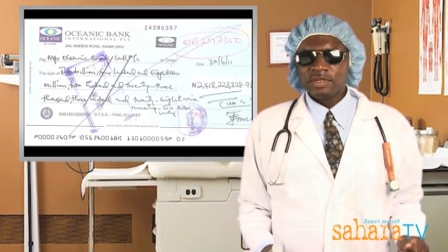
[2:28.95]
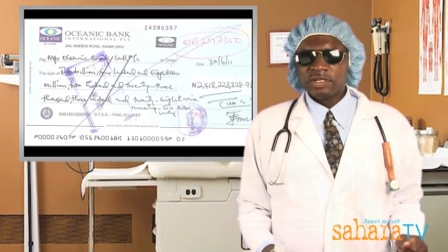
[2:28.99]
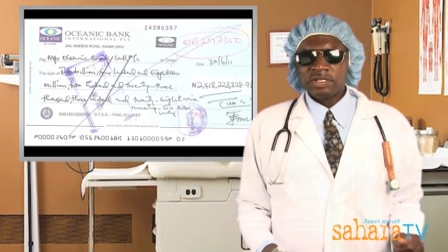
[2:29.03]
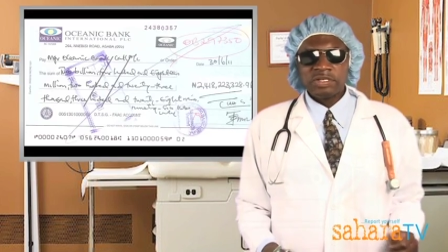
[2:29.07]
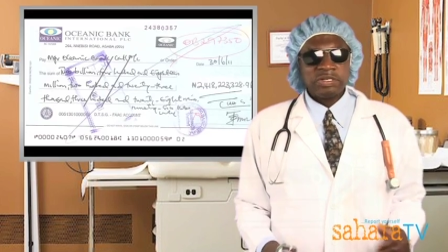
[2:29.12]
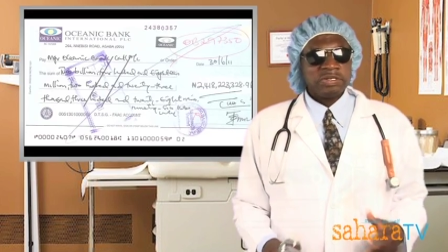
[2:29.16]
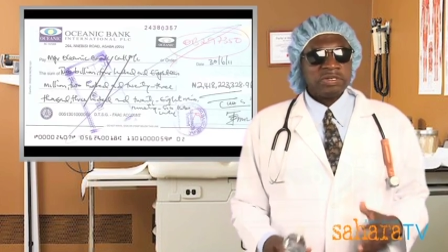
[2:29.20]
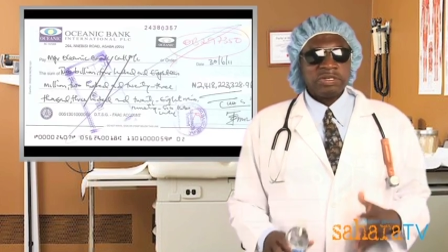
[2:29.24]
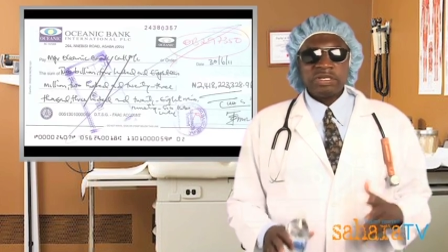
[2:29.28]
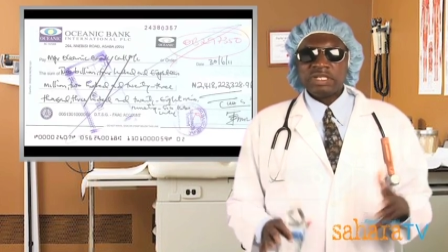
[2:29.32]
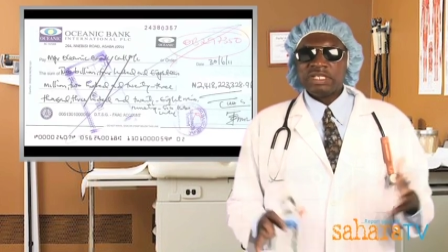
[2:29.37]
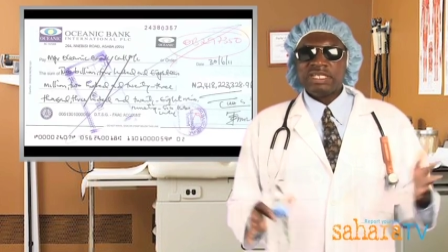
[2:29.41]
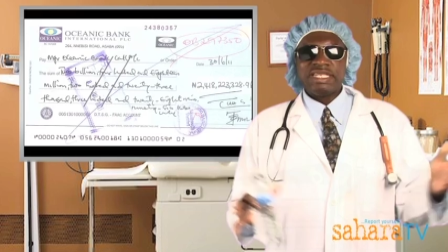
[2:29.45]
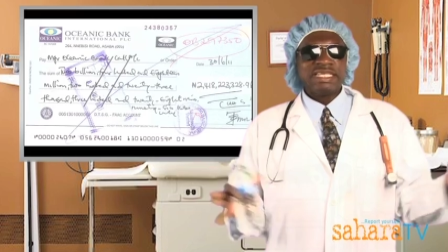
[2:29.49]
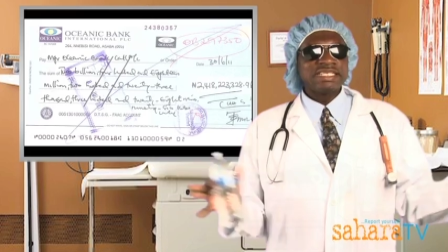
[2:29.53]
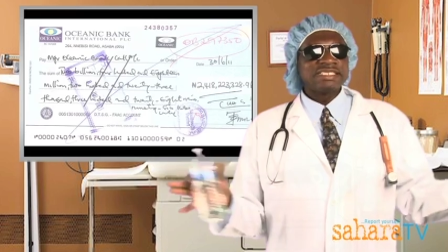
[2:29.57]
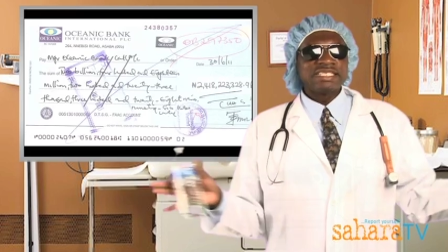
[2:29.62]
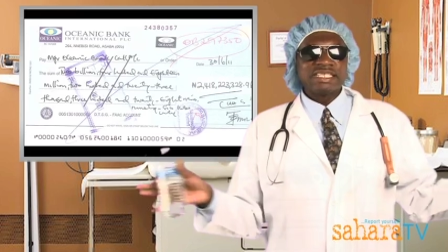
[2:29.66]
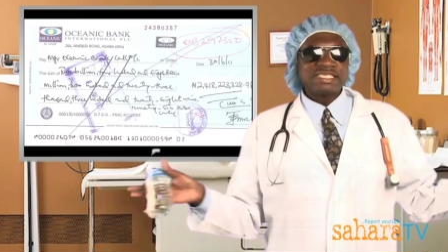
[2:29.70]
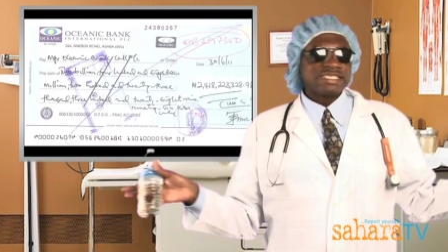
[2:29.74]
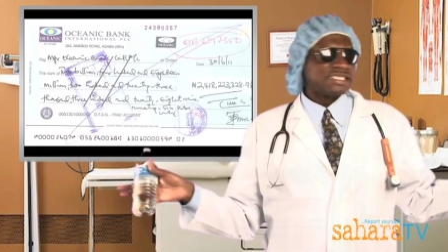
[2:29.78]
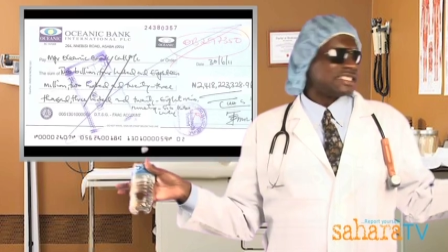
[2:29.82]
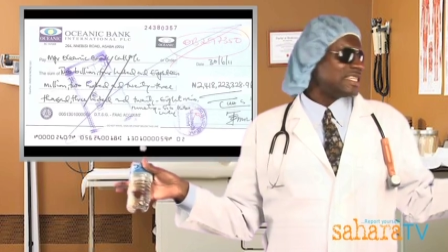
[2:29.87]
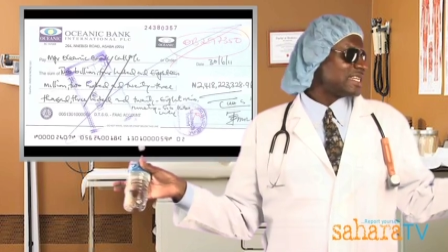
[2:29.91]
Okay.
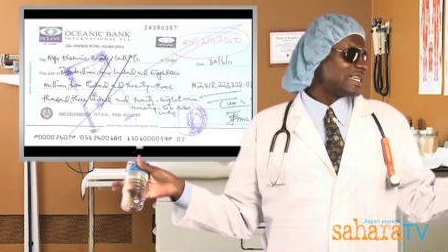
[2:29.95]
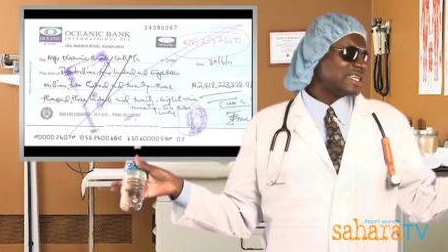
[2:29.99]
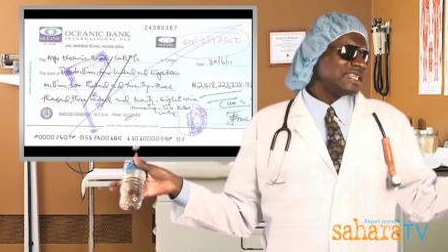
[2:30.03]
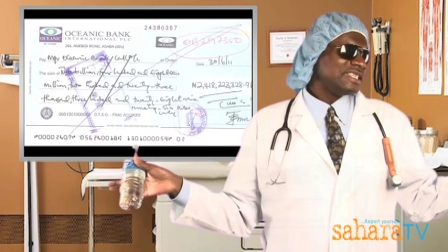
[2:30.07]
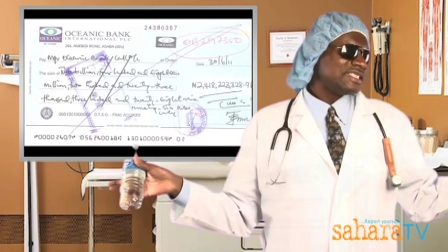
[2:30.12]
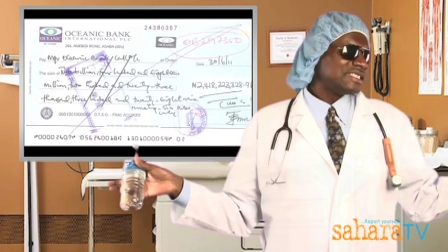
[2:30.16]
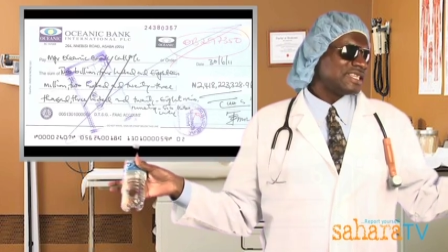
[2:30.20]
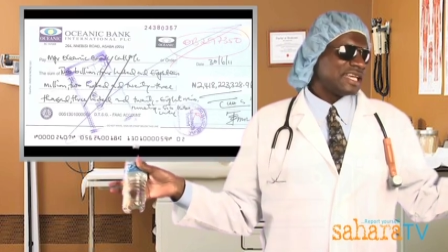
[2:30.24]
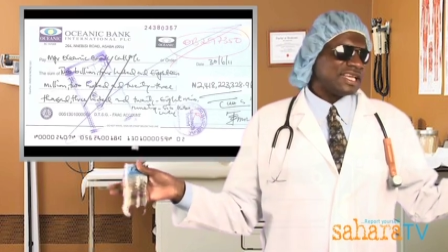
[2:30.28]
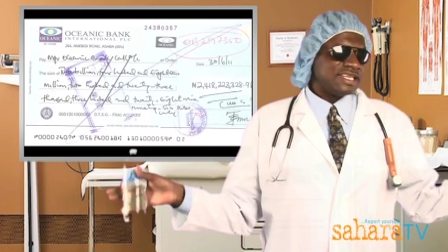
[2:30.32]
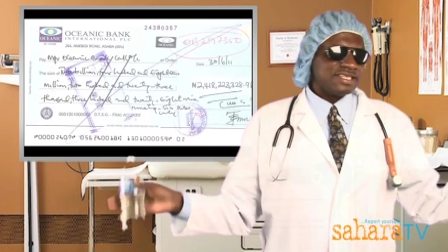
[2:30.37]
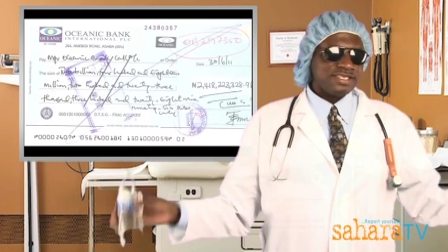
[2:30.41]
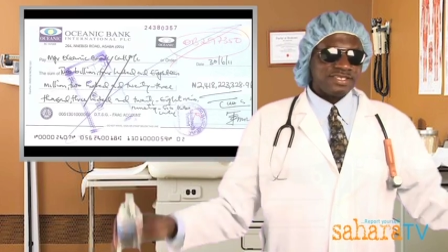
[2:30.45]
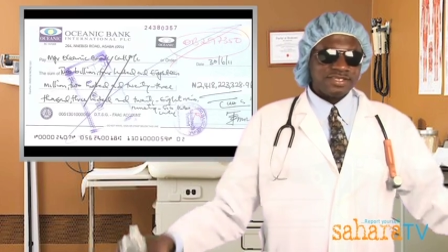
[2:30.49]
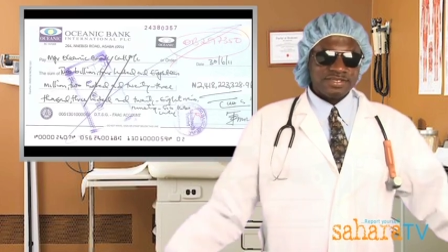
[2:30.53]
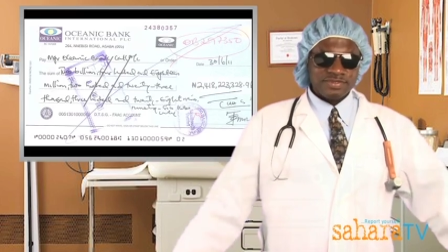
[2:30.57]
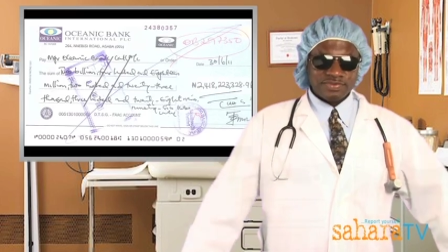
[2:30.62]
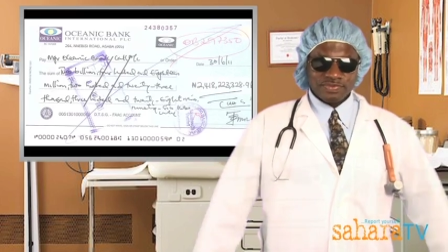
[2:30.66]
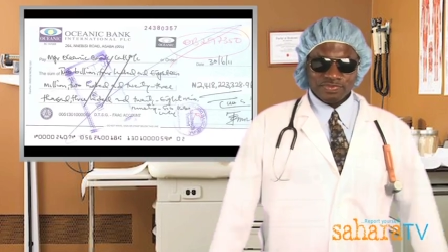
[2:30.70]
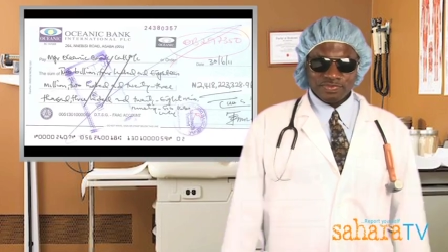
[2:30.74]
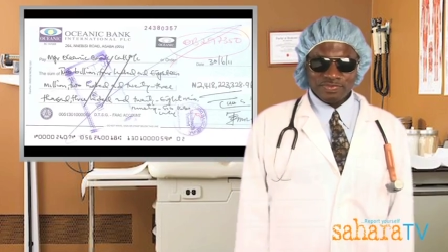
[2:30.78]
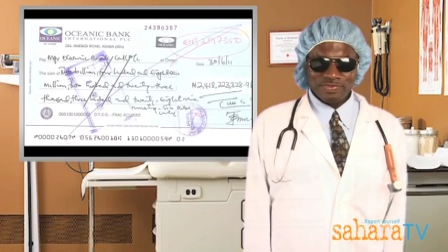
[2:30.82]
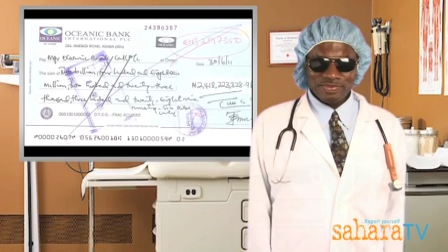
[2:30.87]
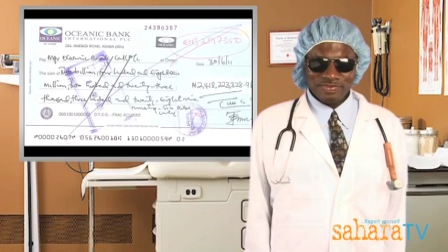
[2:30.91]
This is chicken change.
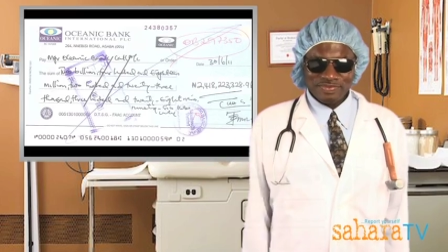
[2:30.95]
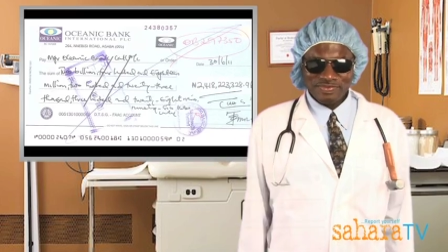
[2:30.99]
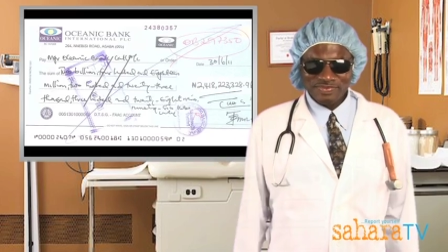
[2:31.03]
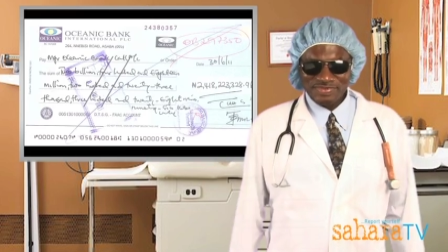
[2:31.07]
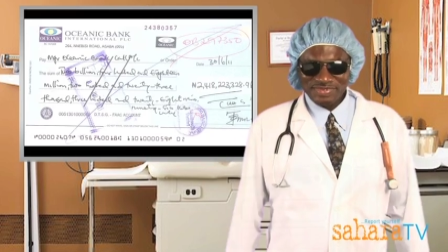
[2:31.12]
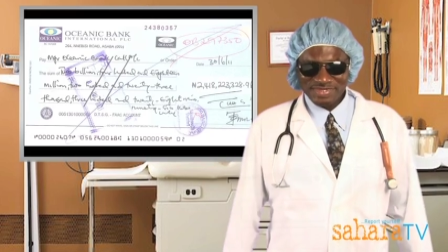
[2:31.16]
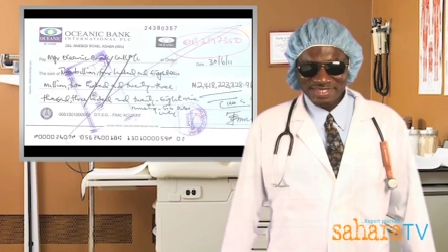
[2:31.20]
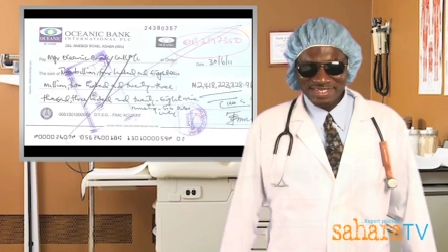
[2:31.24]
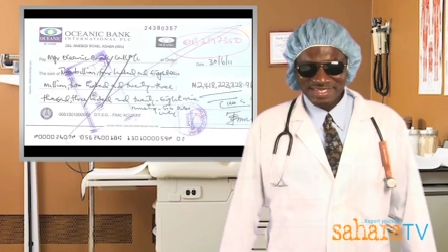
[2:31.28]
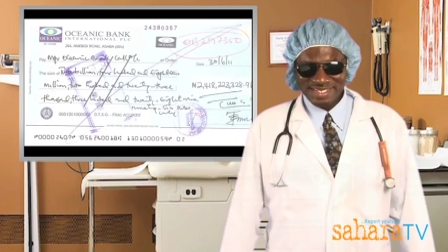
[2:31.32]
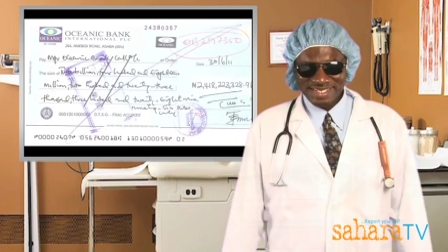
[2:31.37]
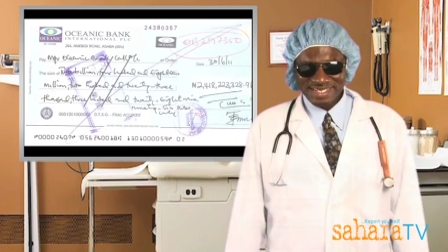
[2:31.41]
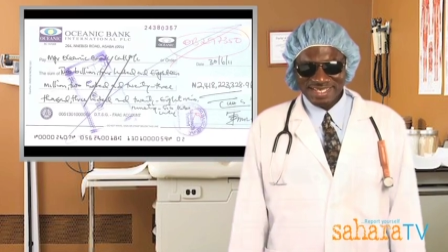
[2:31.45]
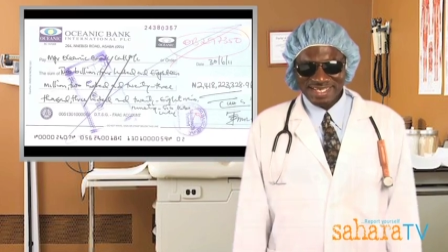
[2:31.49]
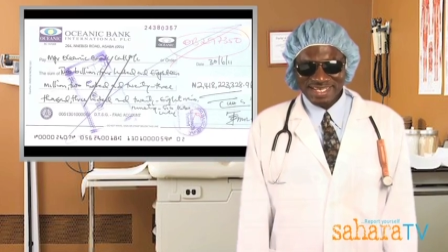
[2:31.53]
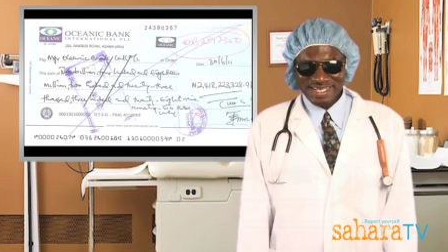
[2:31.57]
Wow.